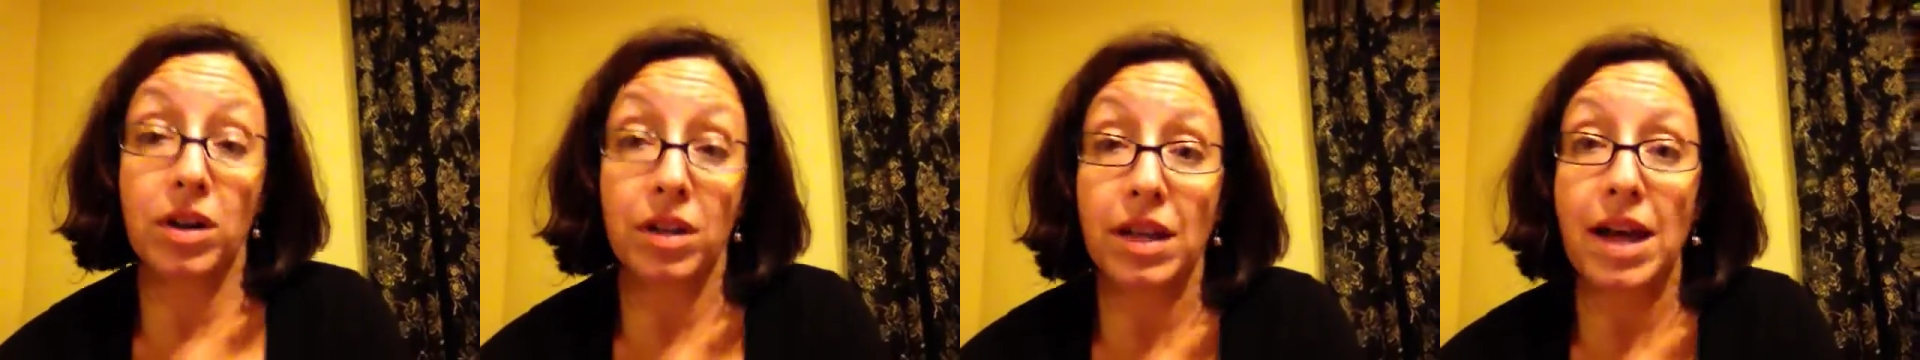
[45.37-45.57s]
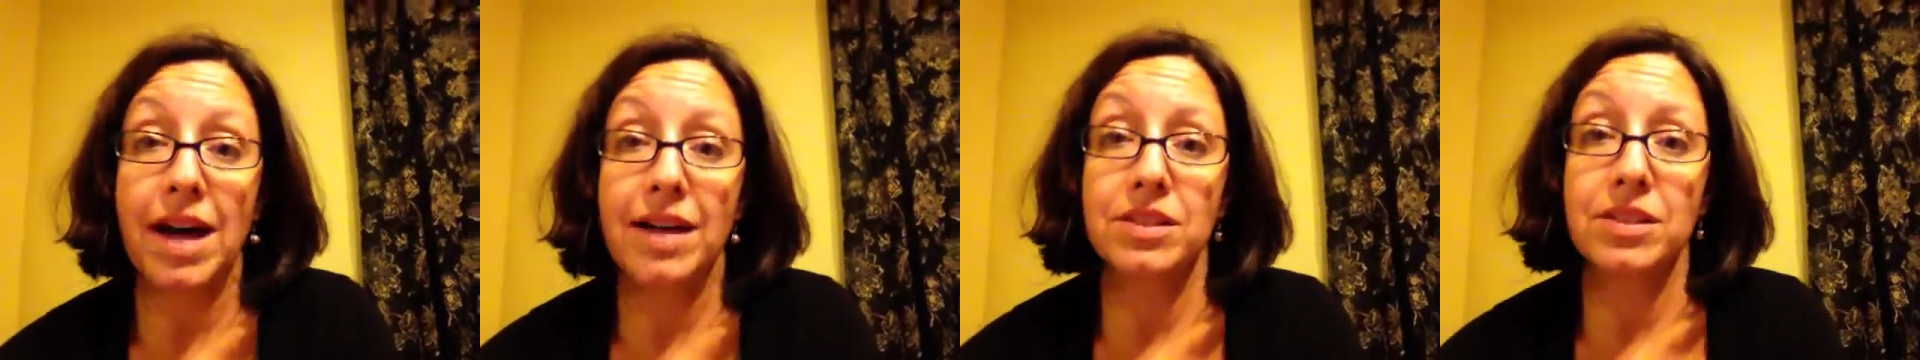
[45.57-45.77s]

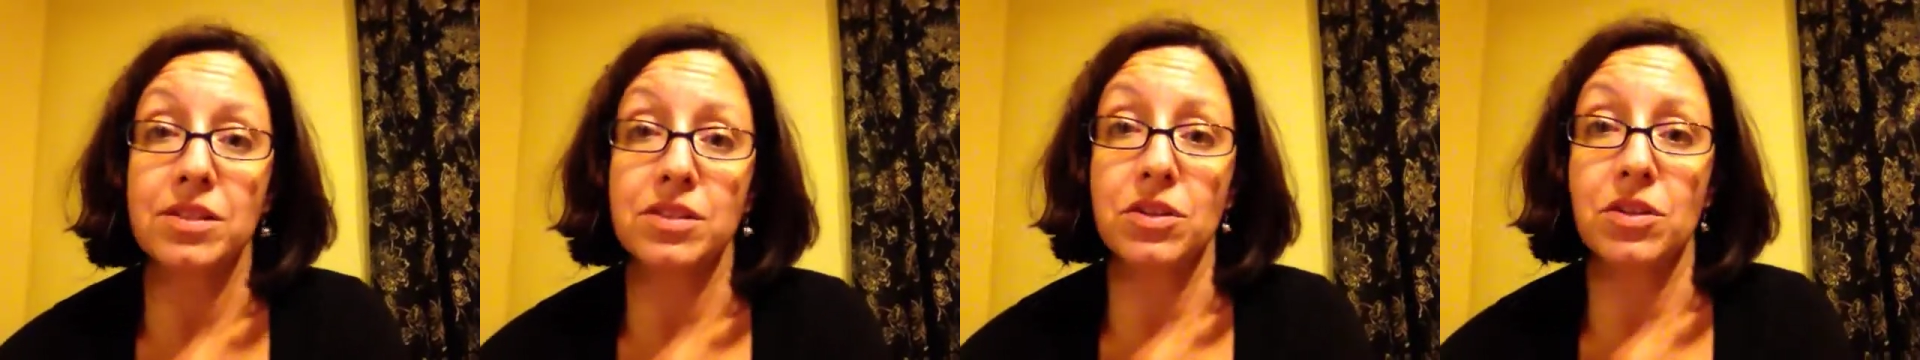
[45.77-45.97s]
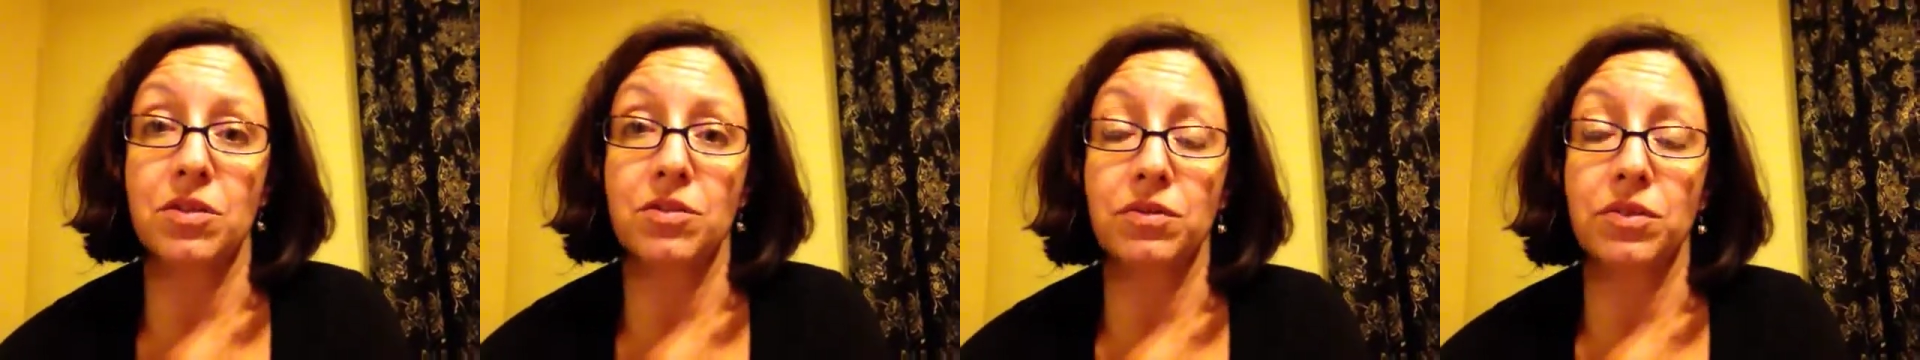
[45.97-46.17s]

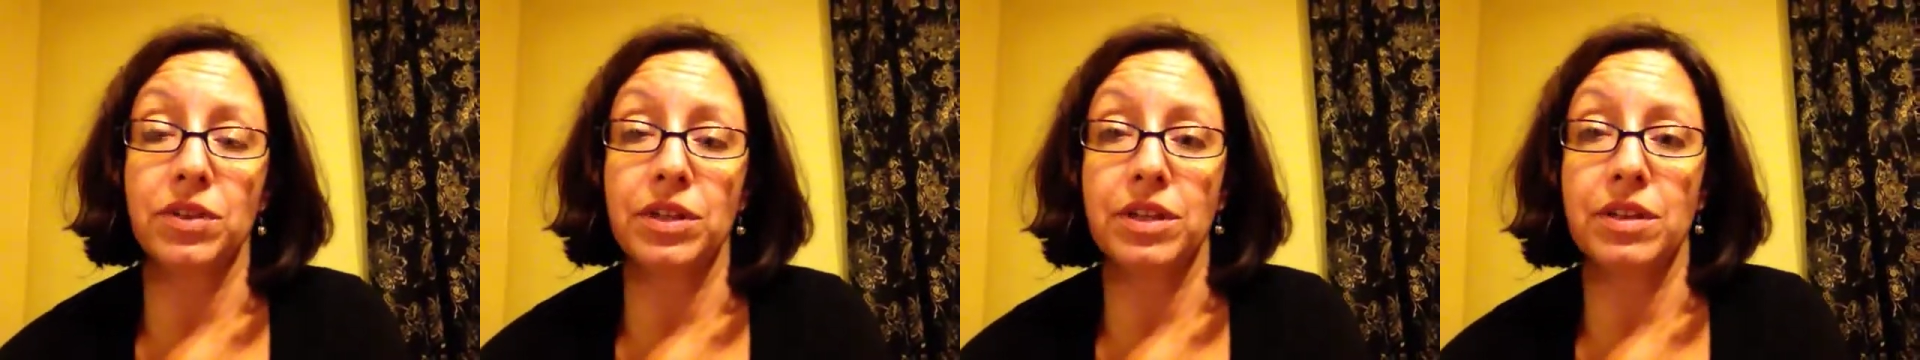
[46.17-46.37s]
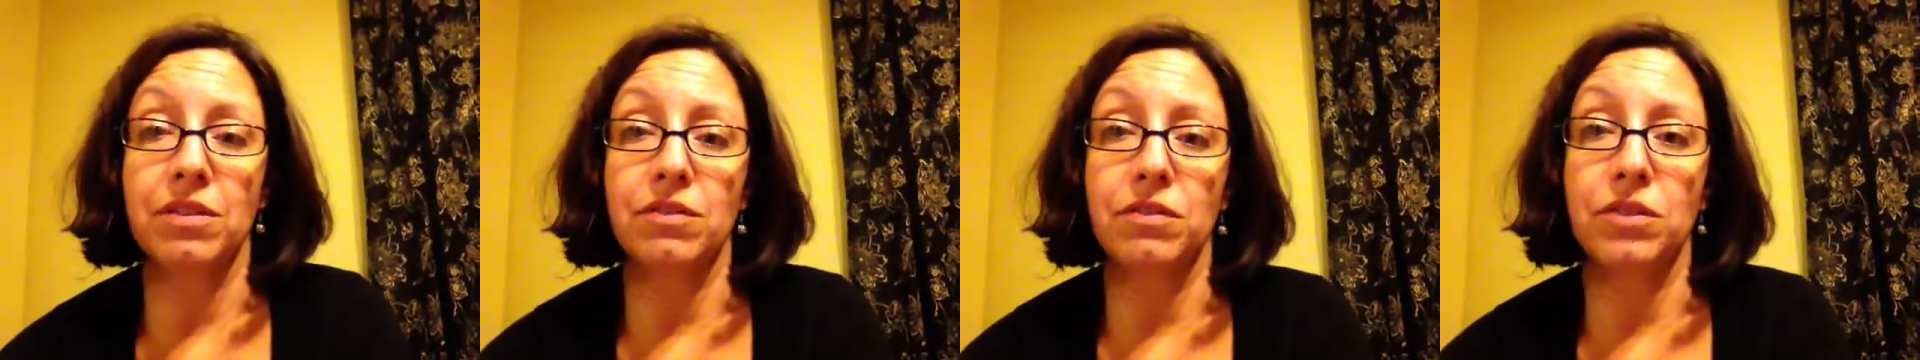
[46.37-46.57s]
classes,
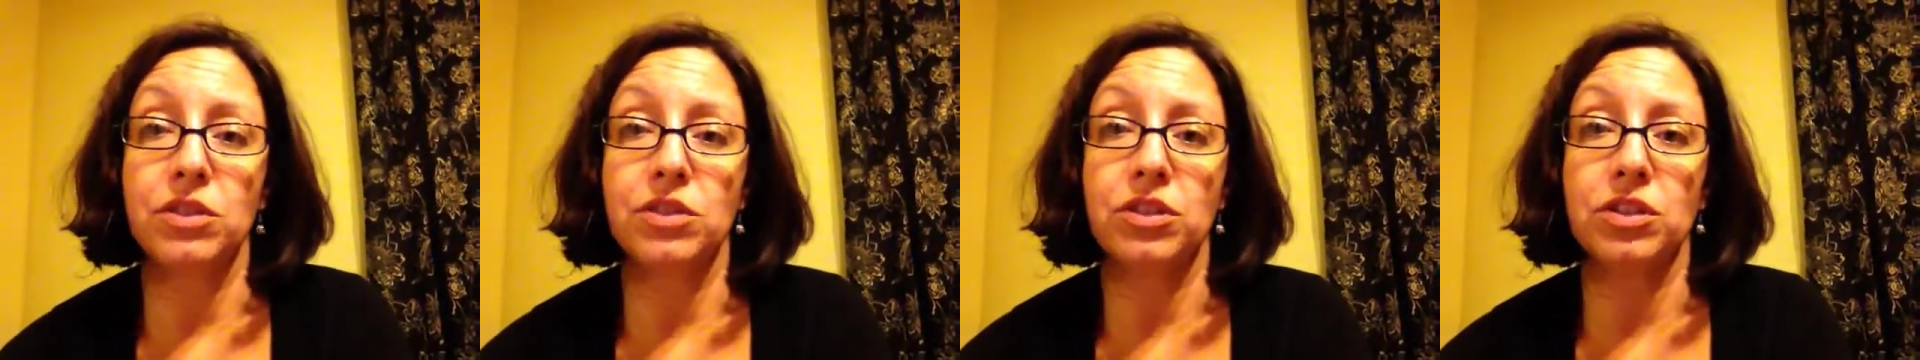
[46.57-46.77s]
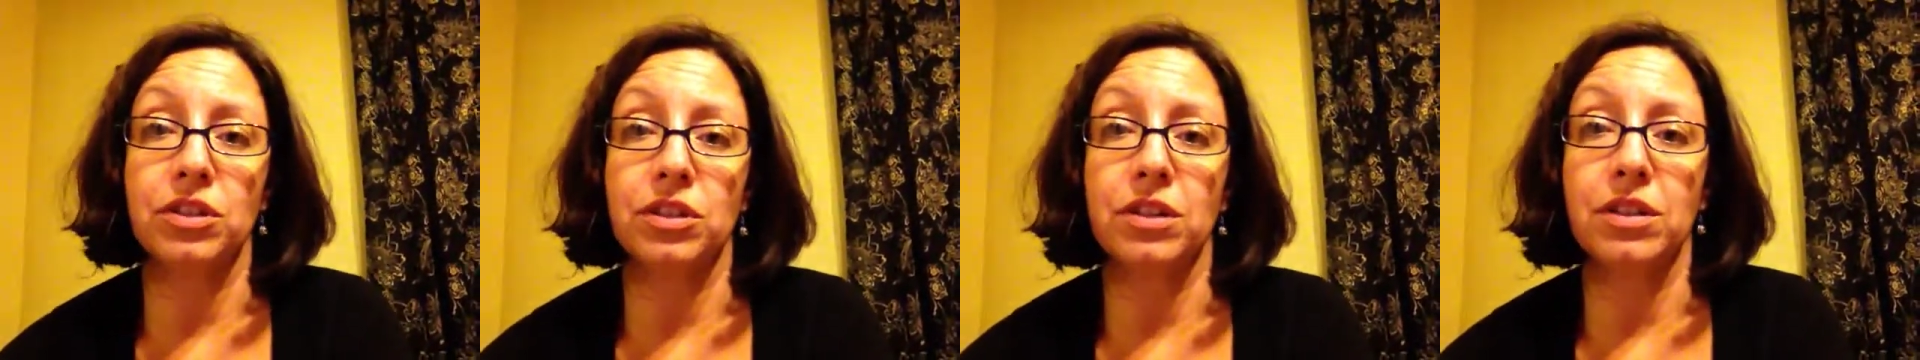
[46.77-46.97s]
hopefully, in the
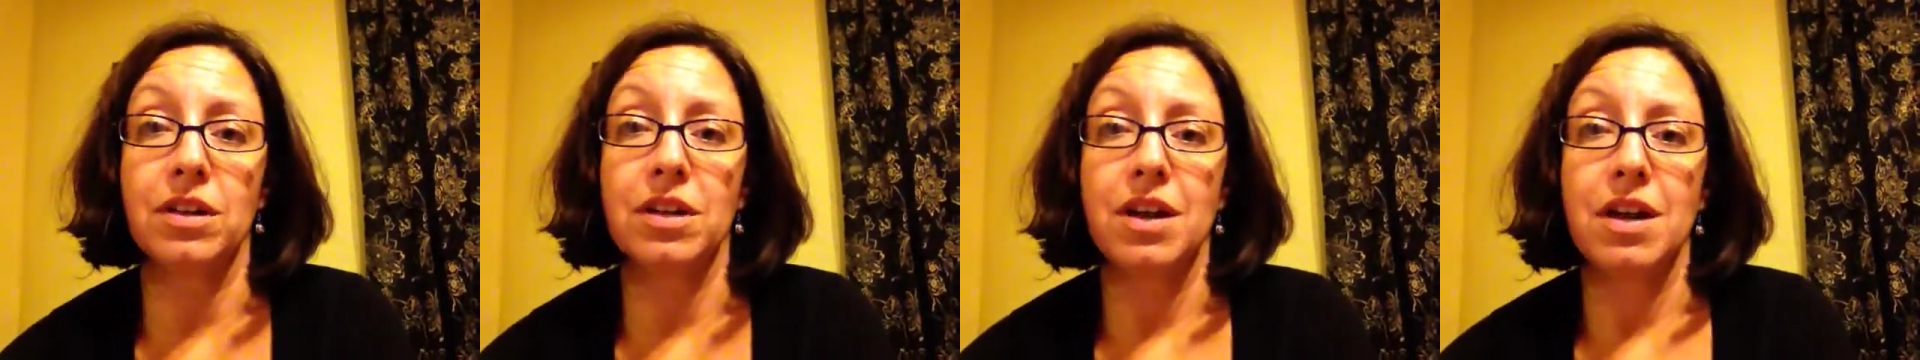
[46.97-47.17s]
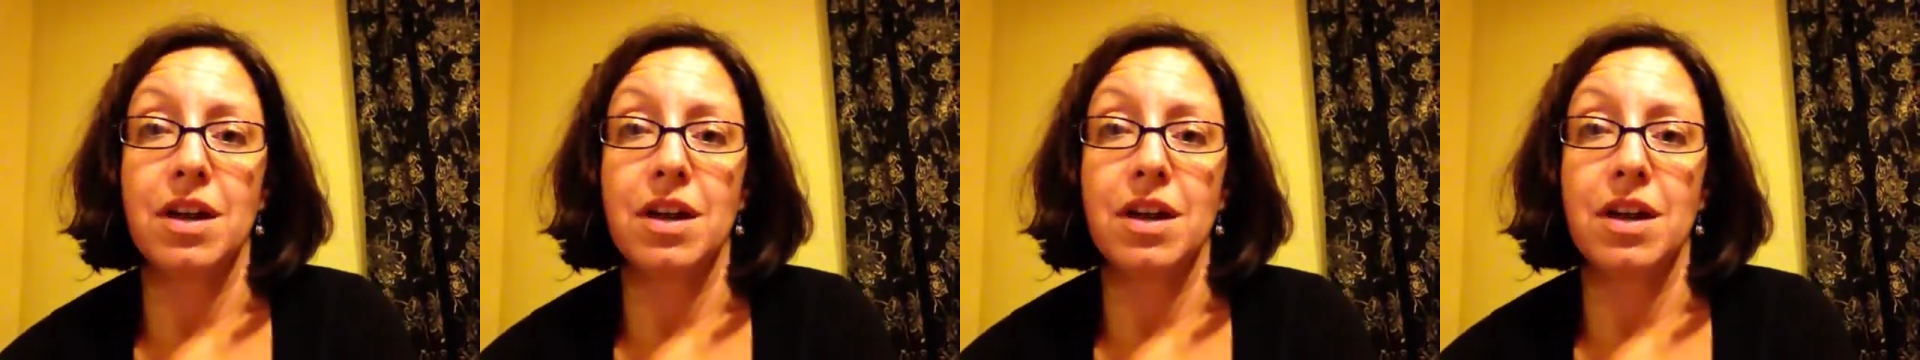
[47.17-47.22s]
future